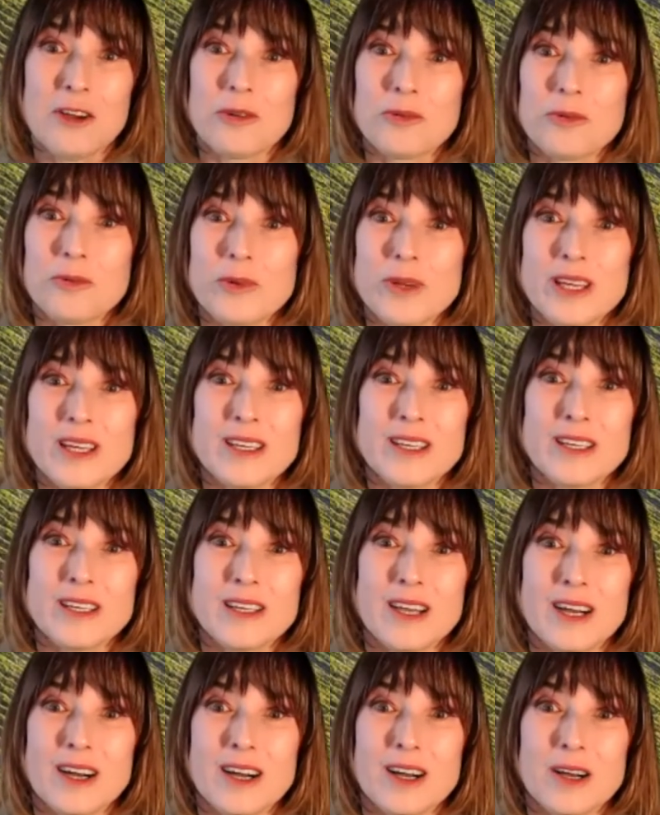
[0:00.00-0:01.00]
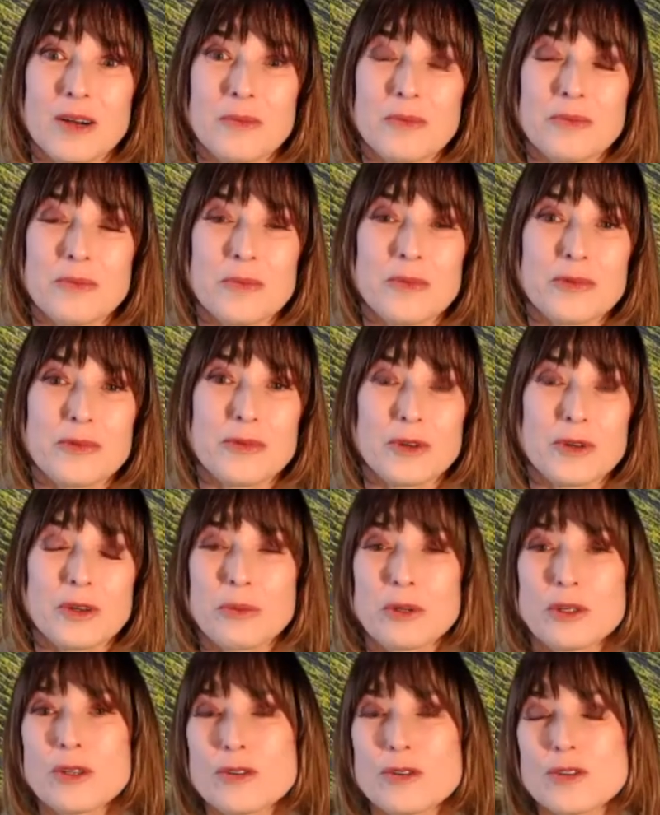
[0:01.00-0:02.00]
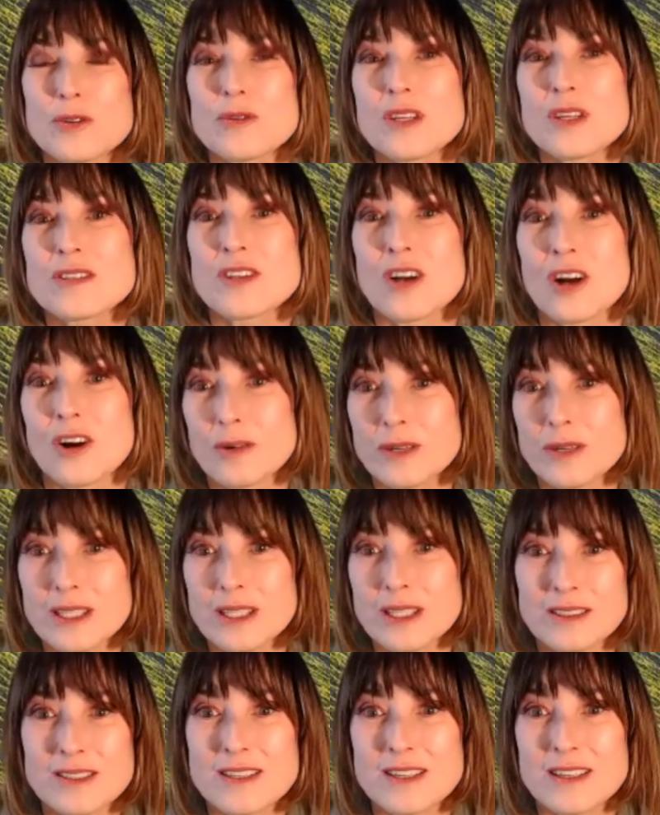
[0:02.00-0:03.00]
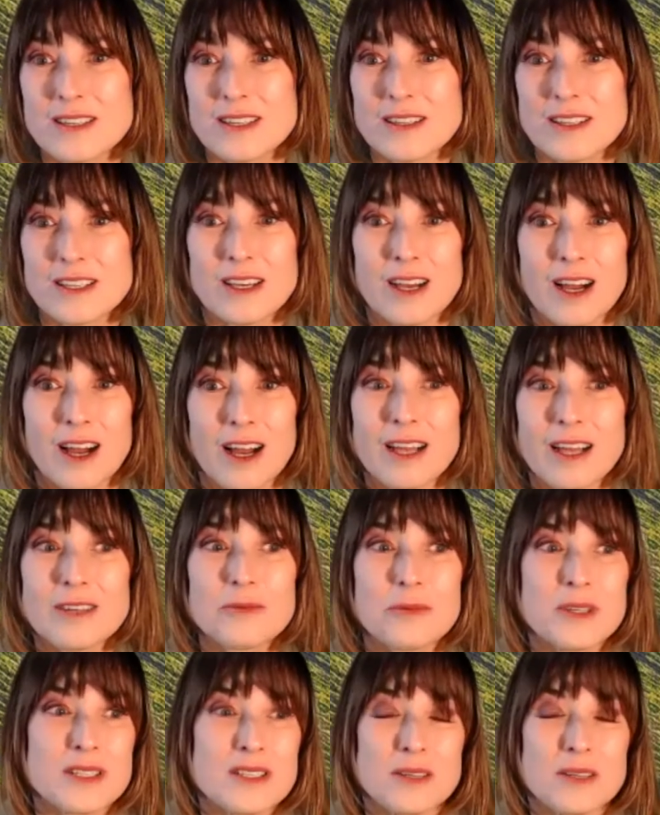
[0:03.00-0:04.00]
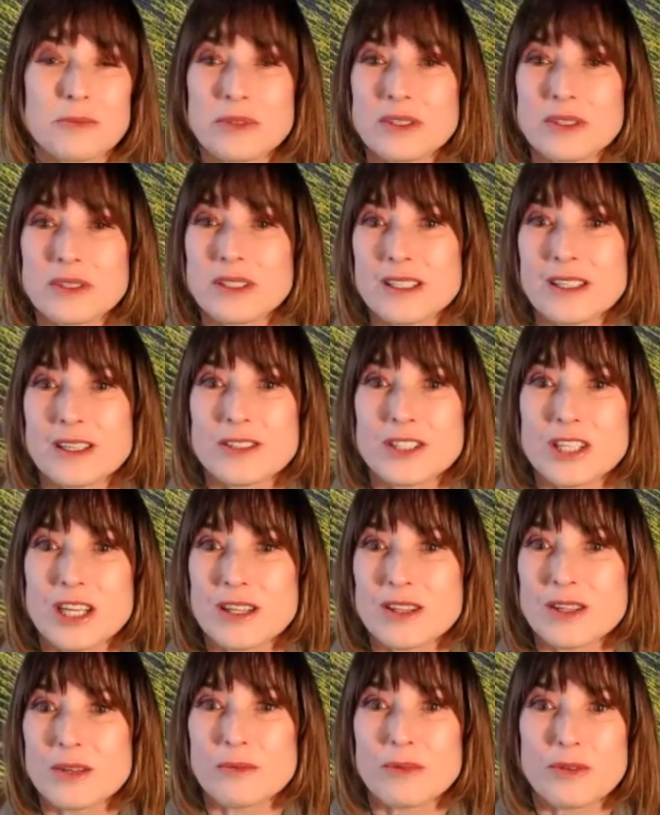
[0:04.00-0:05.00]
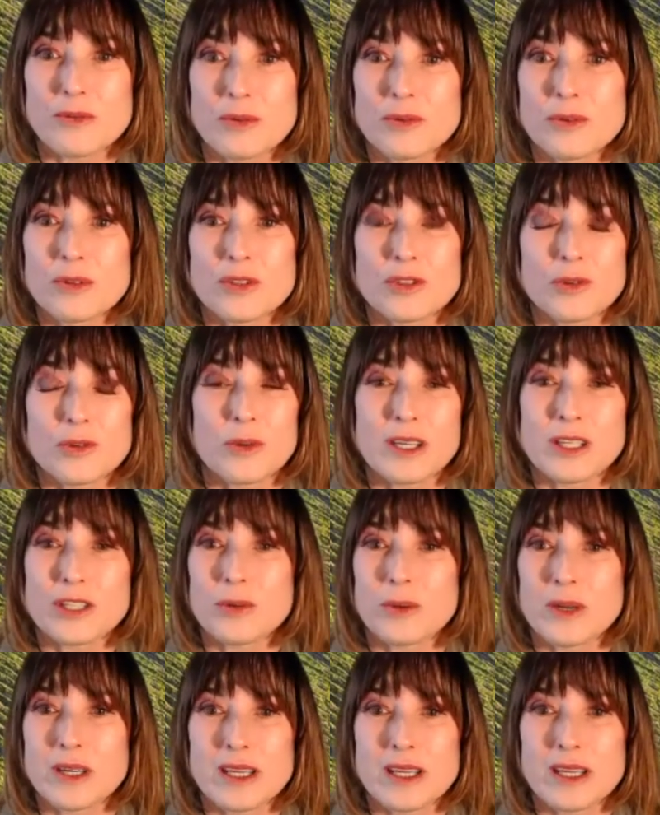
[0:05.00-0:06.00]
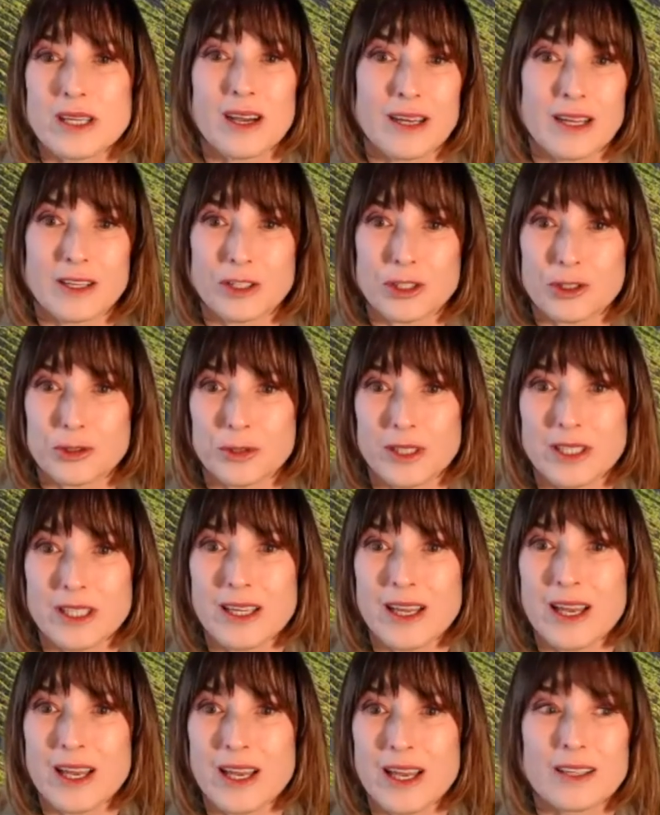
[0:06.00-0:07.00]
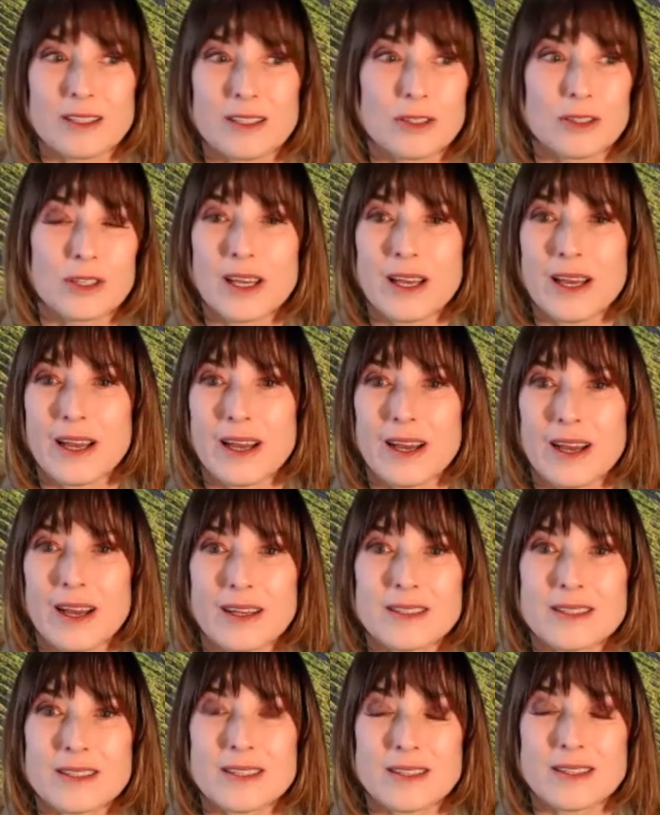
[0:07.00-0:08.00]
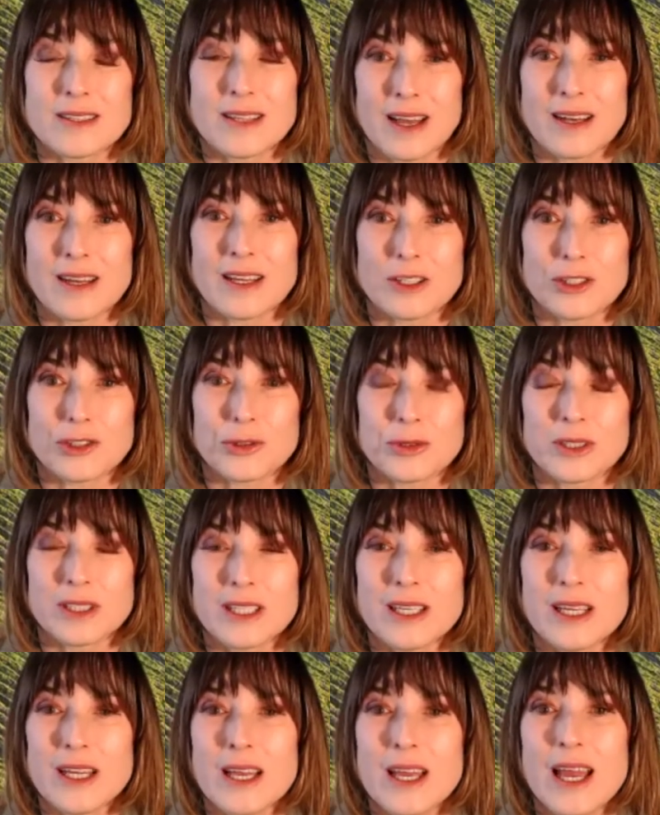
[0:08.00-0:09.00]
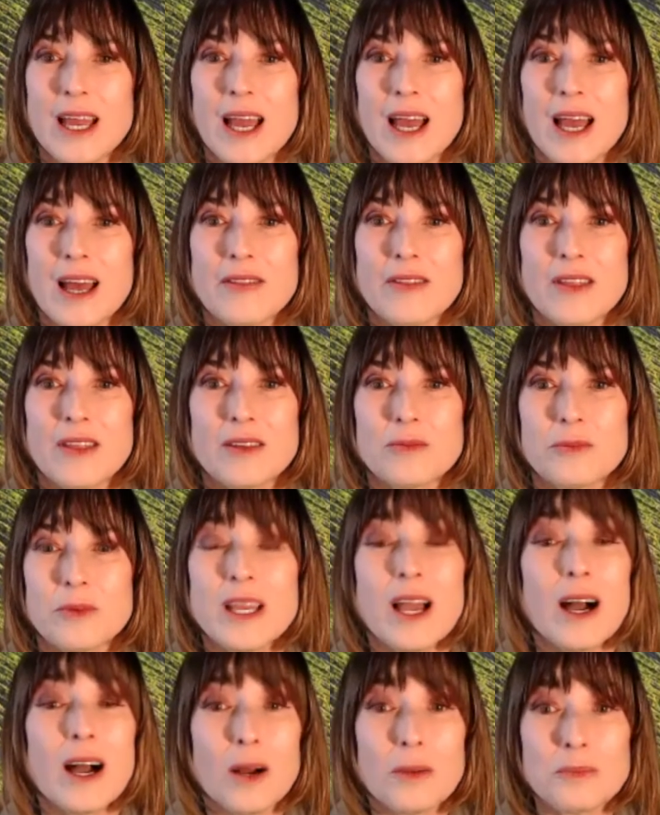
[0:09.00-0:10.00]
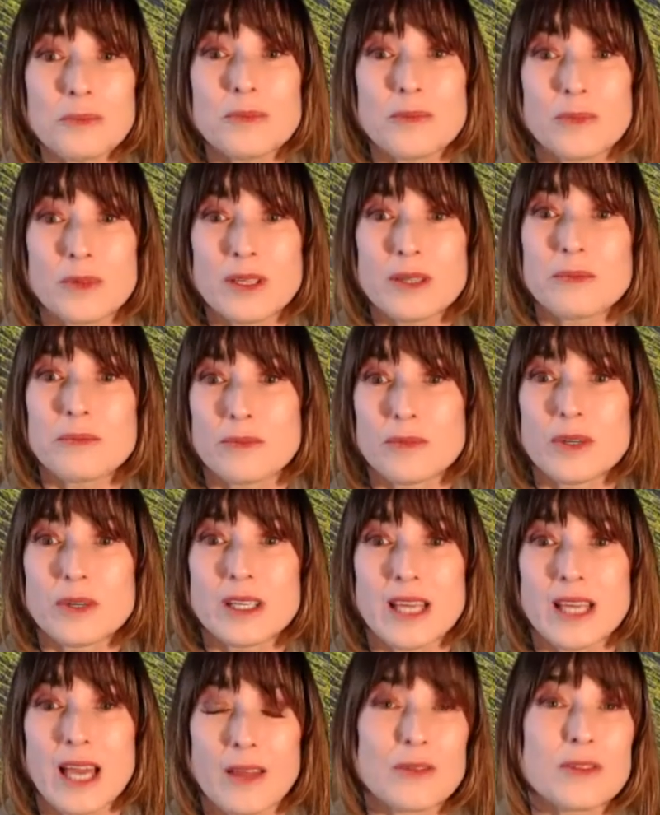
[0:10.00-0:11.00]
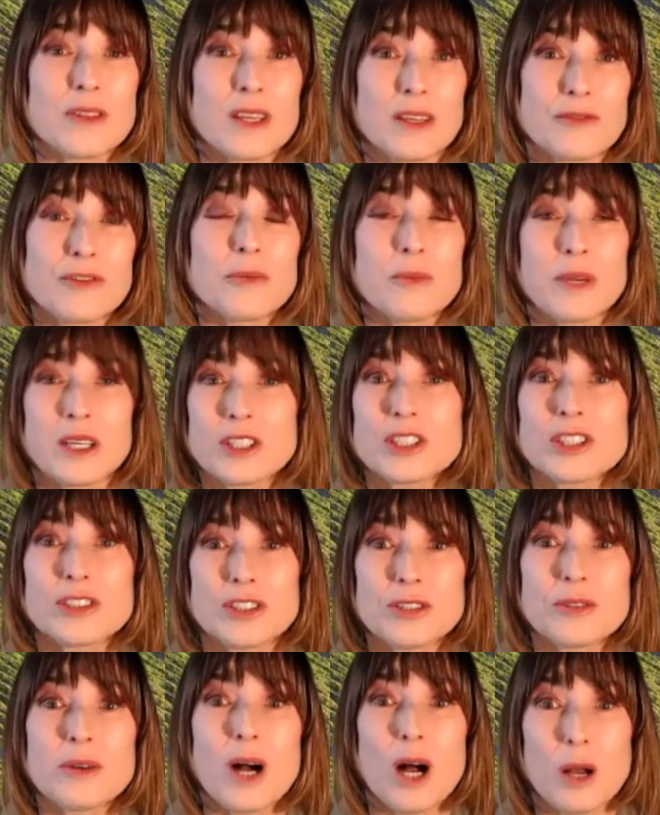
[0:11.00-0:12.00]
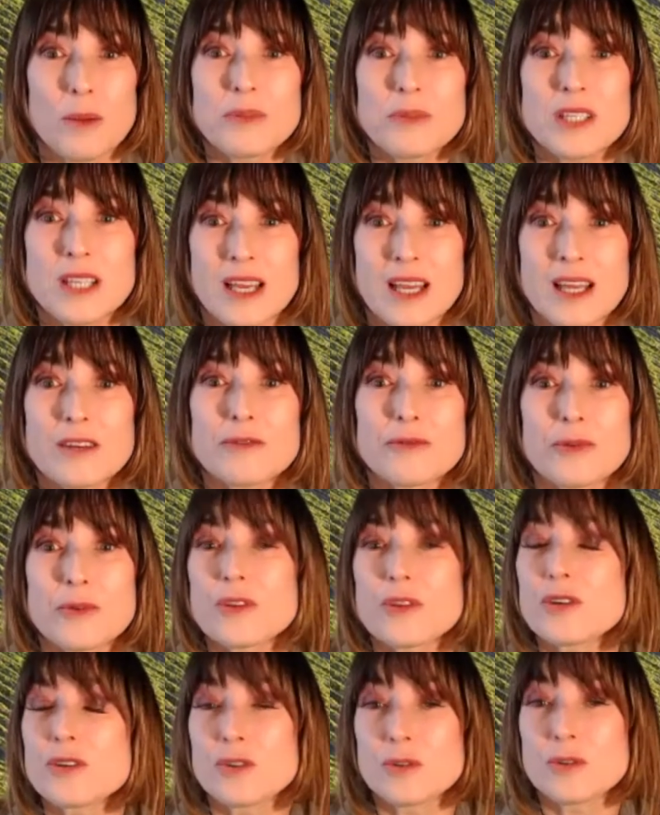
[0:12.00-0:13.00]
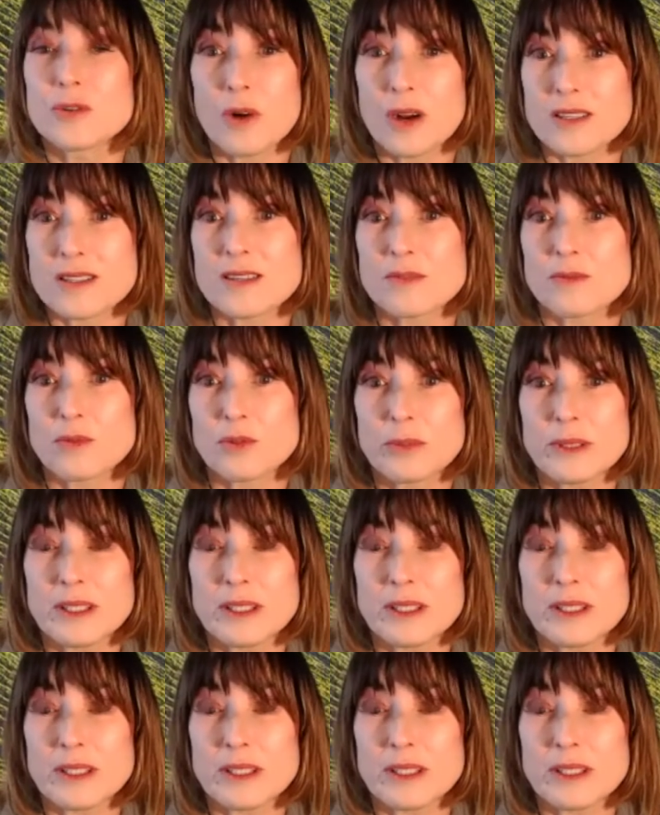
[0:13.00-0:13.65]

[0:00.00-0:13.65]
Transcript: We, for a producer that's already listed in the guide, we simply take them through the 2020 guide entry and look at that entry. And then we gather the information to update for the new wines that will be